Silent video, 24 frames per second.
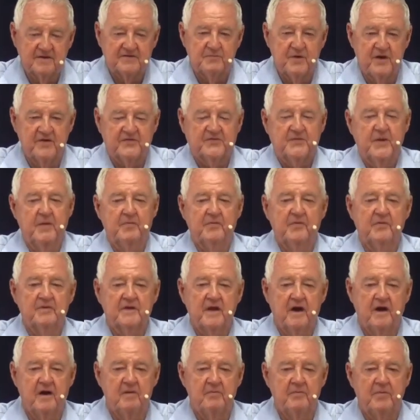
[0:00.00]
most people will
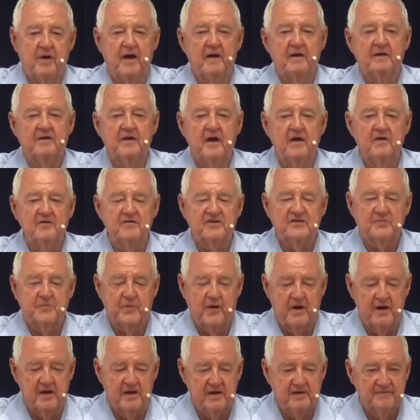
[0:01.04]
go and buy nose
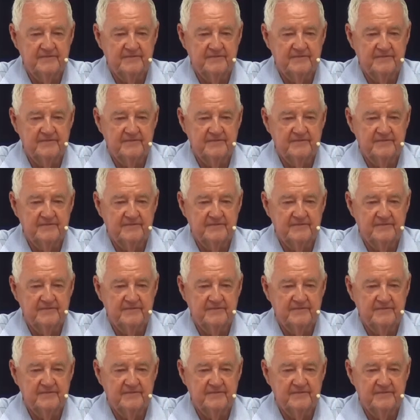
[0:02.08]
spray.